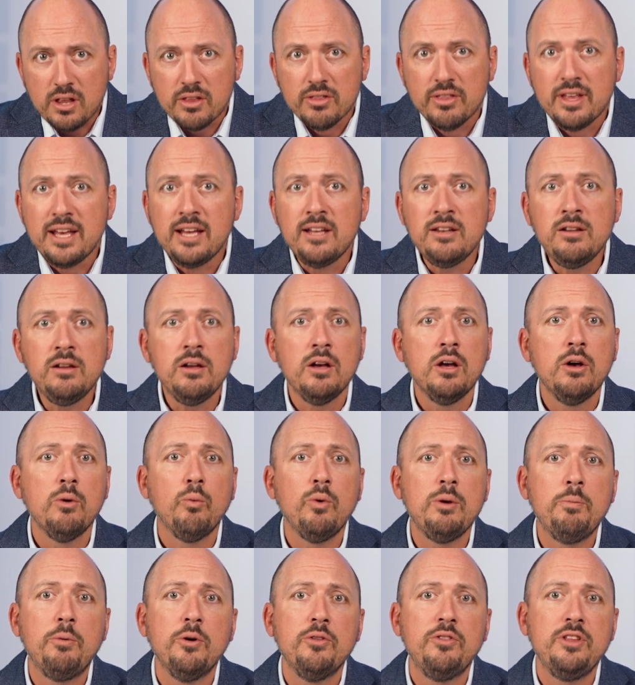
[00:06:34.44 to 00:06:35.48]
Then
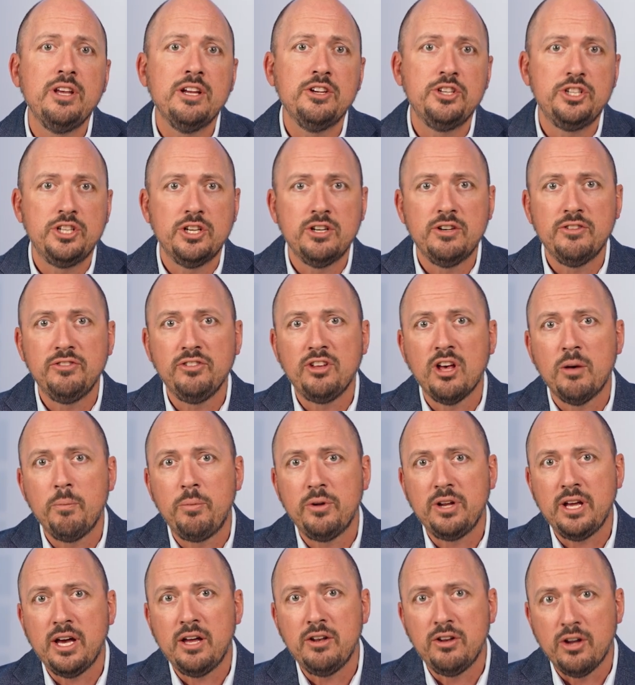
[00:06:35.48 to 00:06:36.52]
we put the insurance
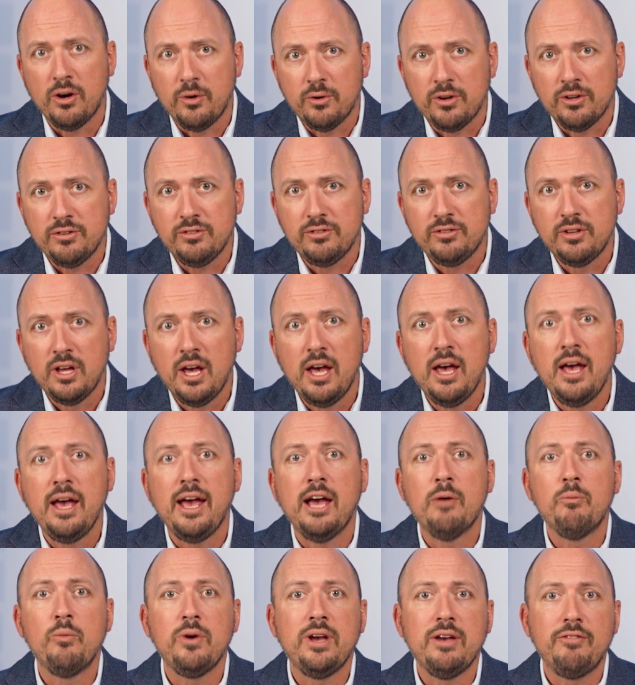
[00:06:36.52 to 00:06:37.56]
company on notice
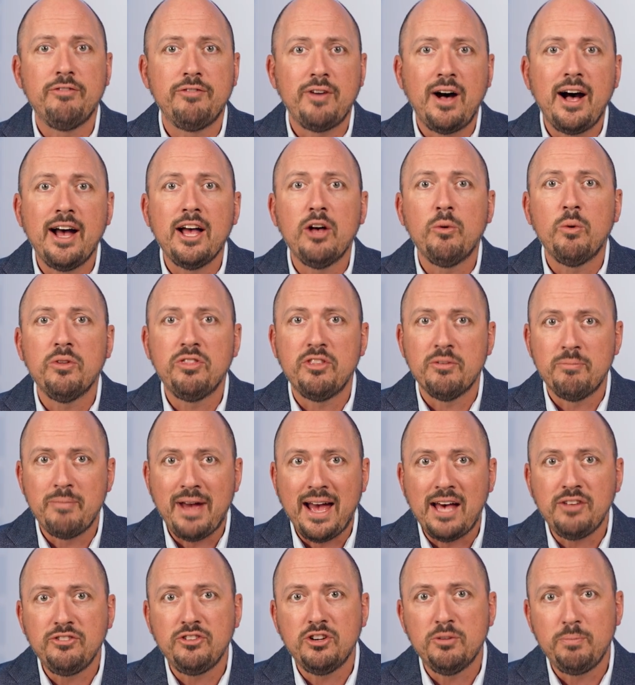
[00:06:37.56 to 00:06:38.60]
and we file with the
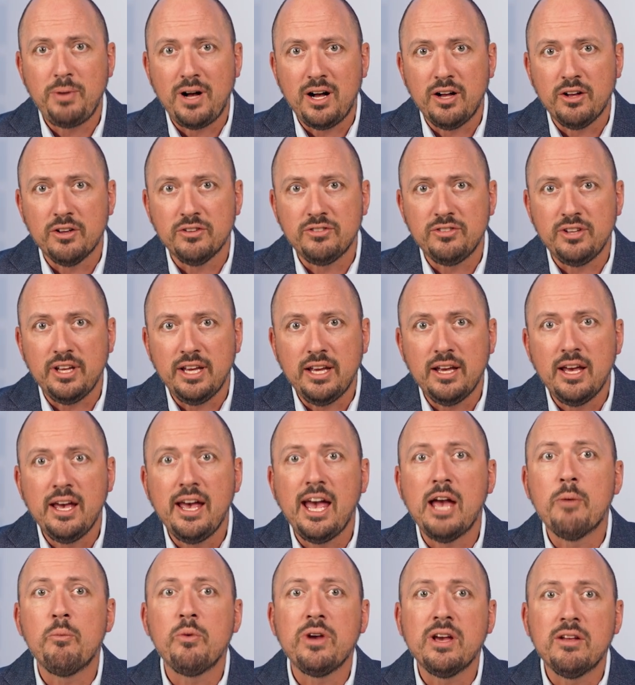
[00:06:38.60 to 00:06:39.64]
master policy
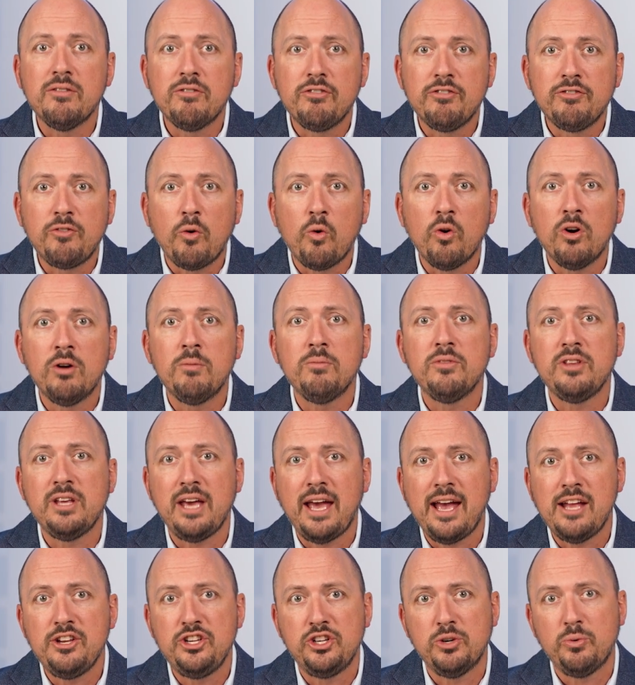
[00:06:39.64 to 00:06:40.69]
and we inform
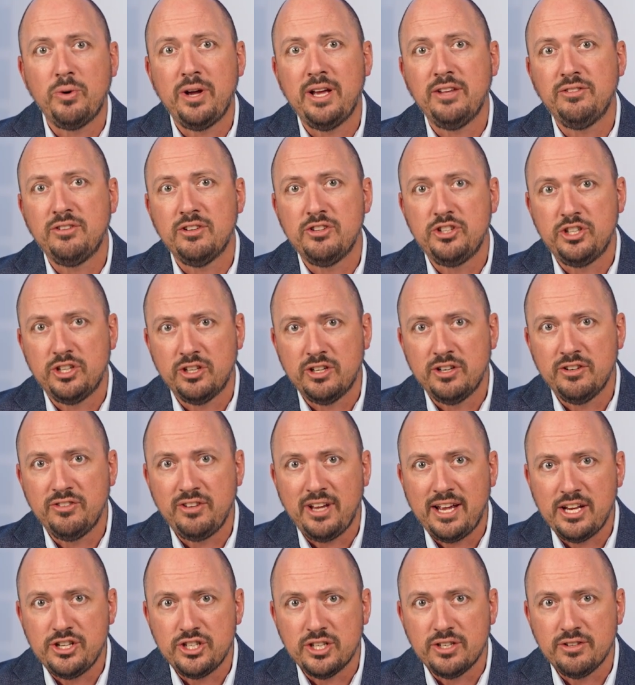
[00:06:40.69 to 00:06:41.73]
the HOA's insurance
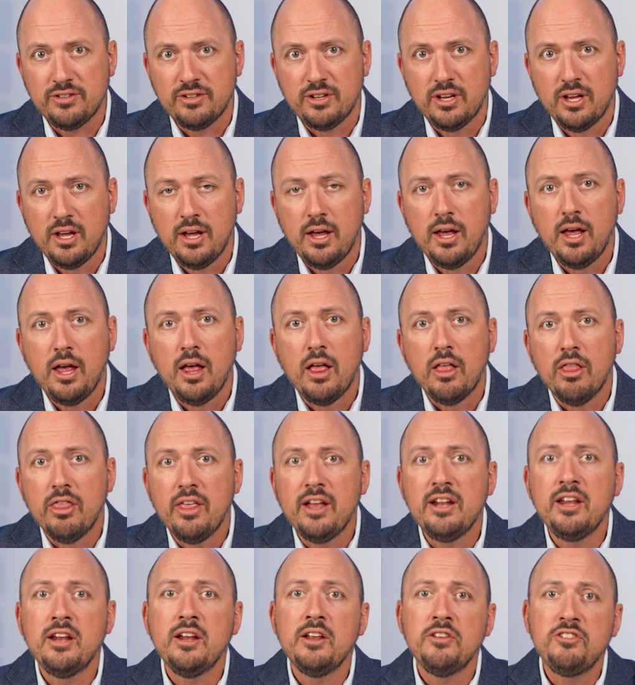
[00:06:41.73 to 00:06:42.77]
agent.
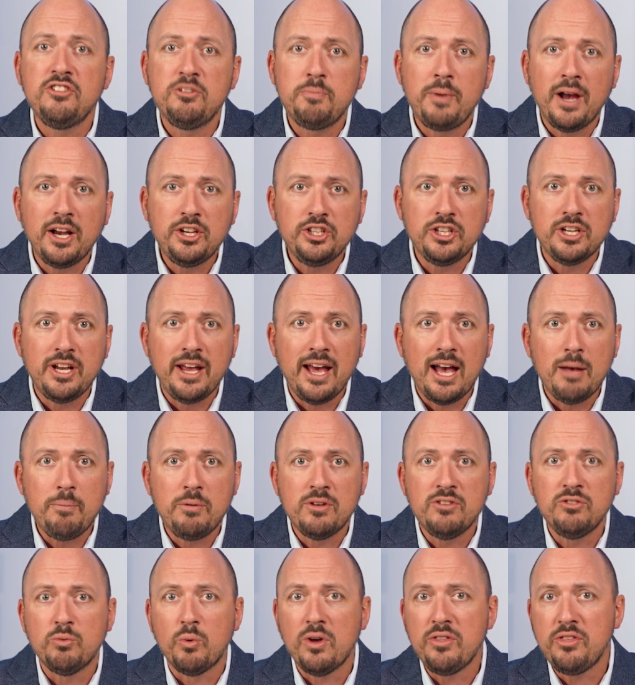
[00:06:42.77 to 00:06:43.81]
Then an inspection
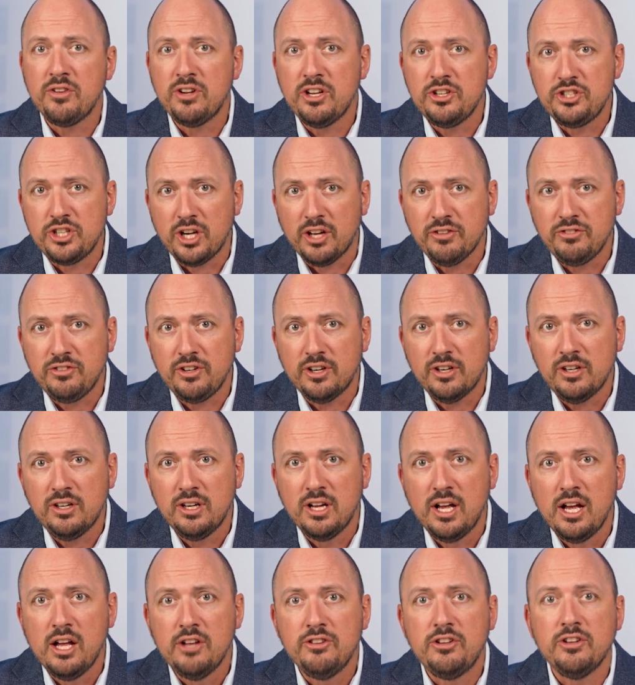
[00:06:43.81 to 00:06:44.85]
happens with an adjuster
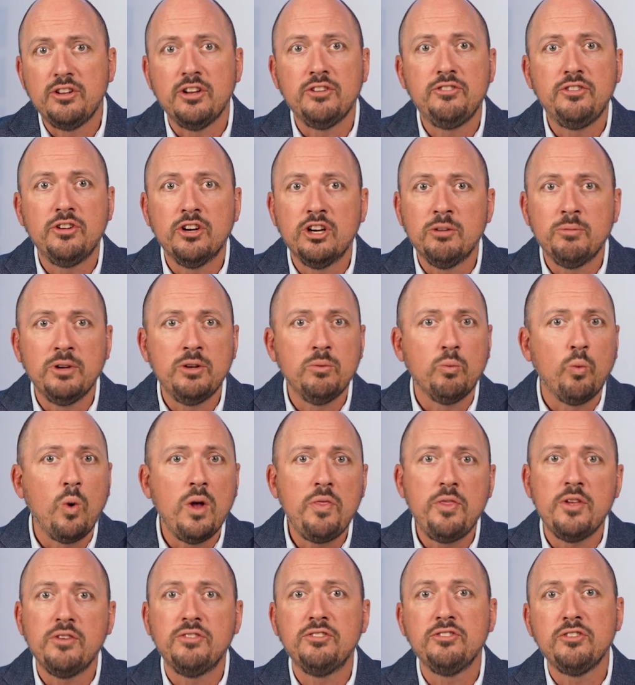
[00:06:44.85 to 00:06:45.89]
to determine
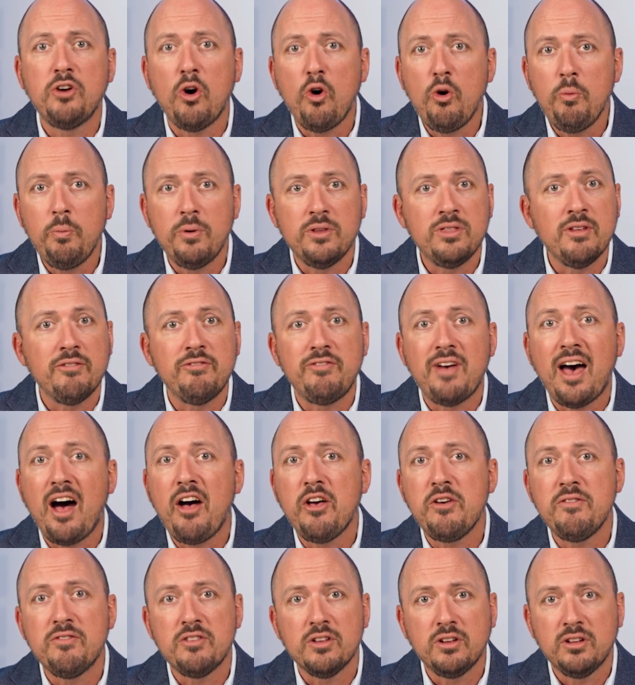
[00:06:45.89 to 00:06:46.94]
what the scope and the
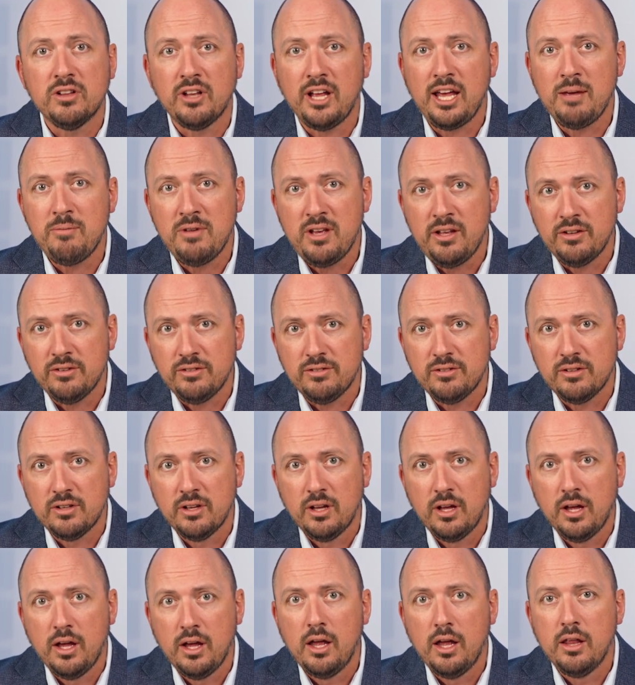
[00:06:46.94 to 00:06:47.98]
value of the claim is.
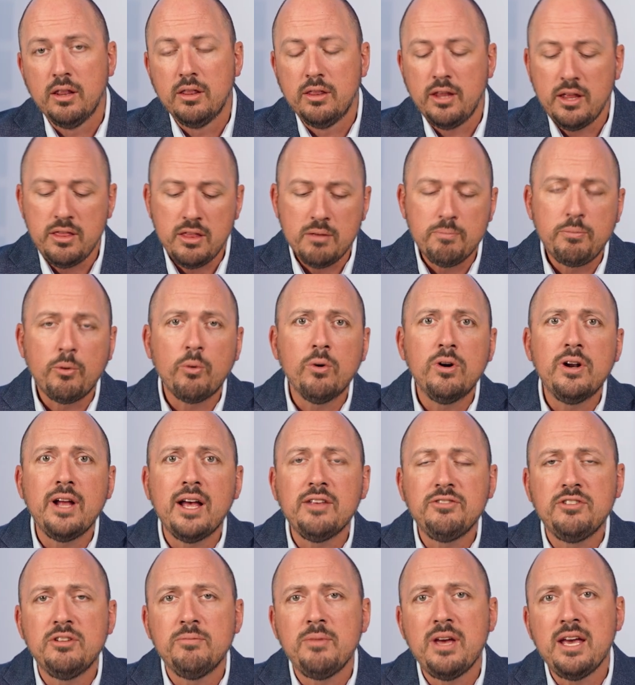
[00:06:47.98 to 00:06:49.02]
Then the board
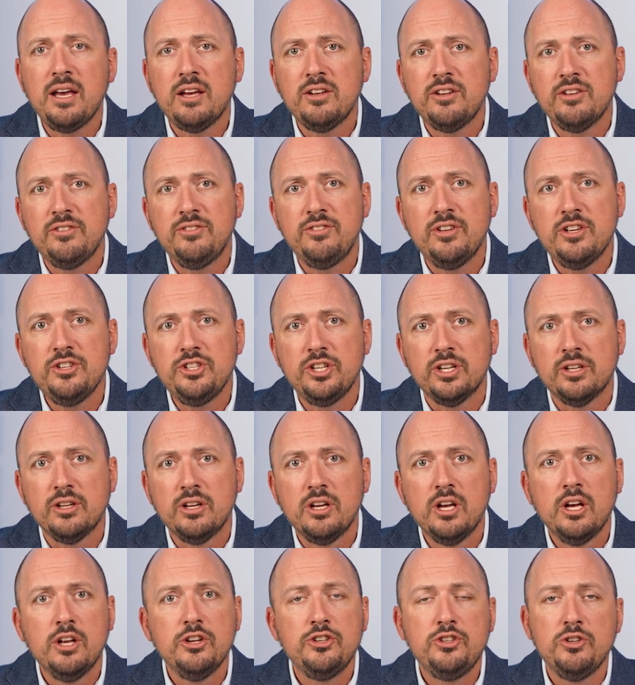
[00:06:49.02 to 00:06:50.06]
has to make a decision,
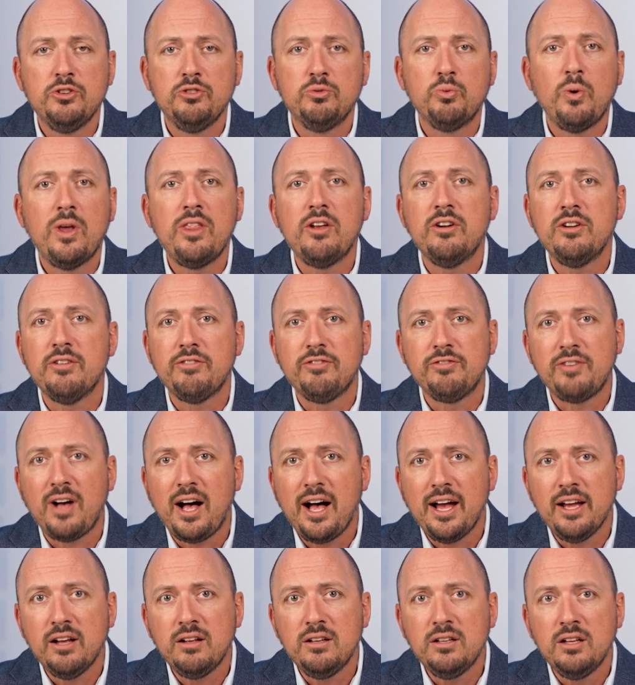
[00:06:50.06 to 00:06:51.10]
choose whether to
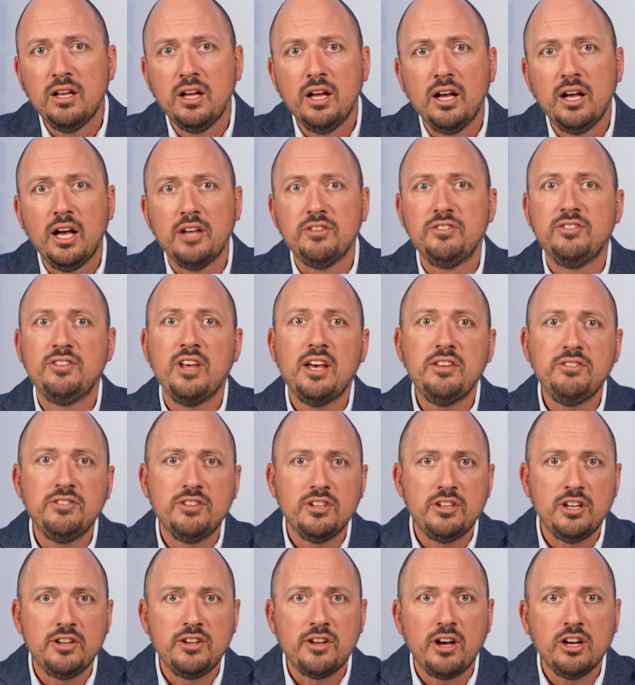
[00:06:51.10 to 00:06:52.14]
file, assess the
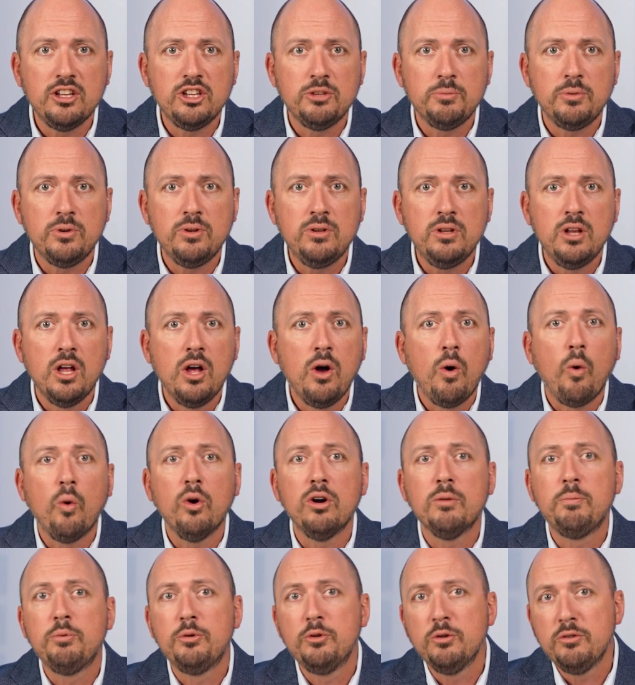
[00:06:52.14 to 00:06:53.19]
deductible, or
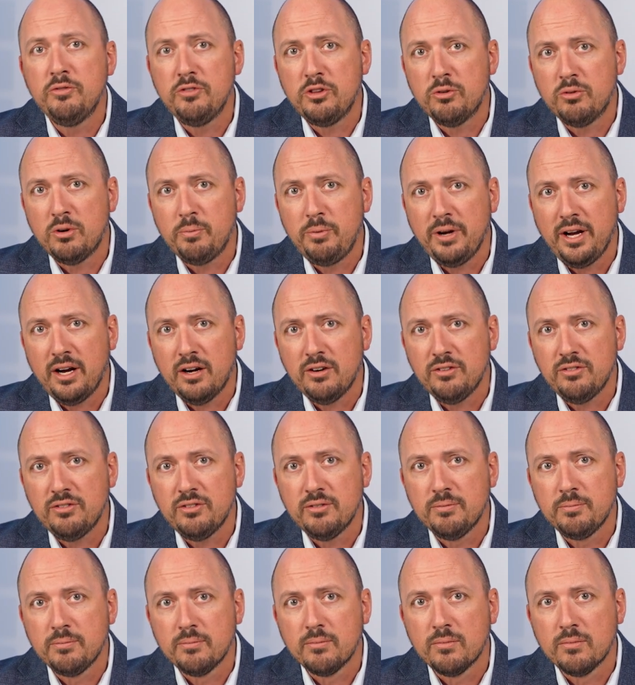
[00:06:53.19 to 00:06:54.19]
approve the repairs.